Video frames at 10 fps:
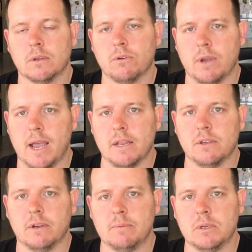creating
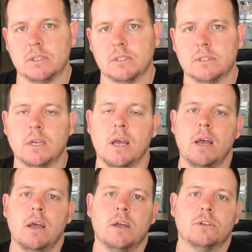your images,
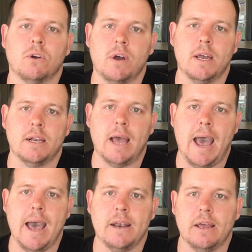try and
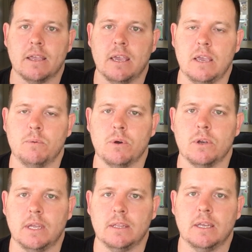add a
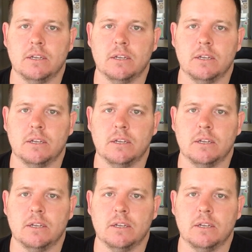keyword in there.